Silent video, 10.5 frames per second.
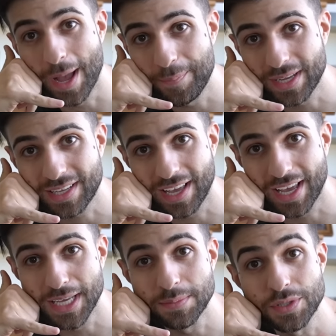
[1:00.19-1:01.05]
Epic
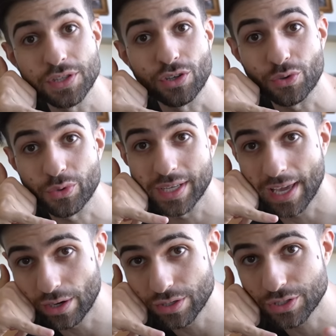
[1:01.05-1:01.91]
Games, the
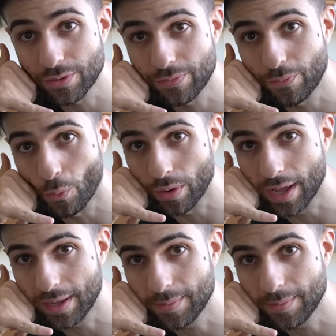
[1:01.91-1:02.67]
creators of Fortnite.